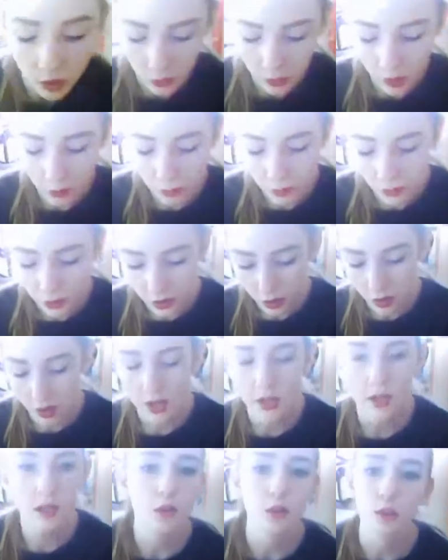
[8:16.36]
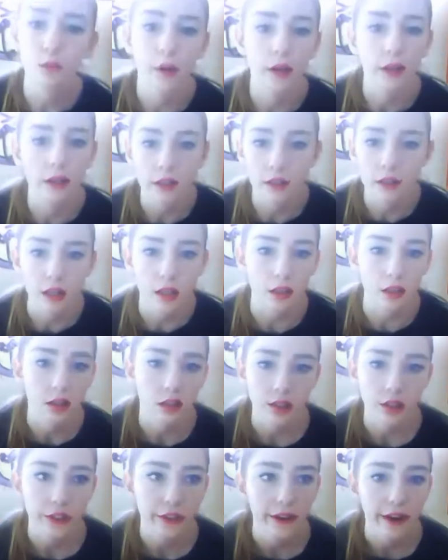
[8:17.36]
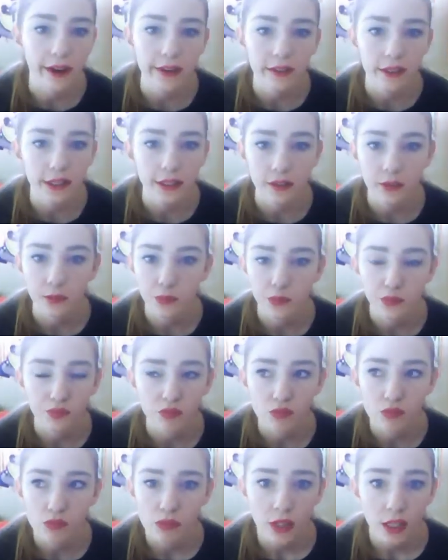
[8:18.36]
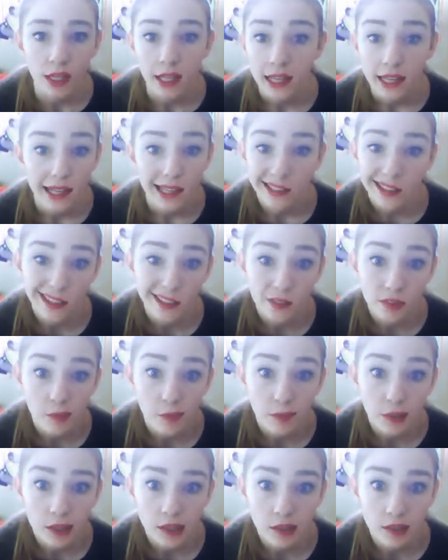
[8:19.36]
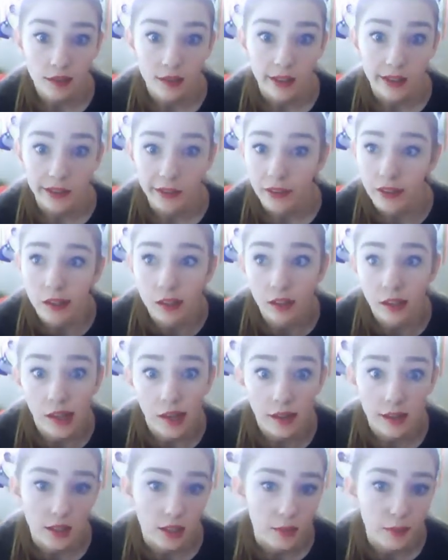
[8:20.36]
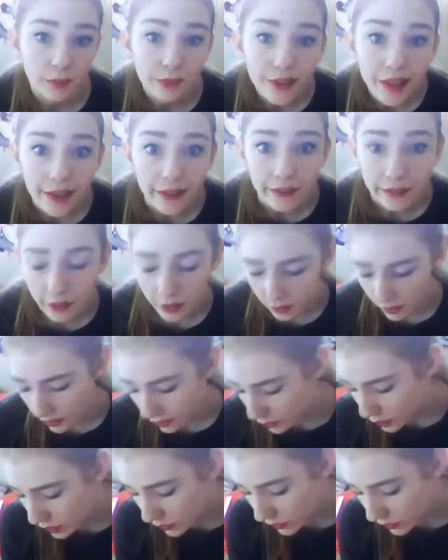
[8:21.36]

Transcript: When you put it on, no sparkles get onto your eyelid. None of them make it there, and again, it doesn't blend. And it was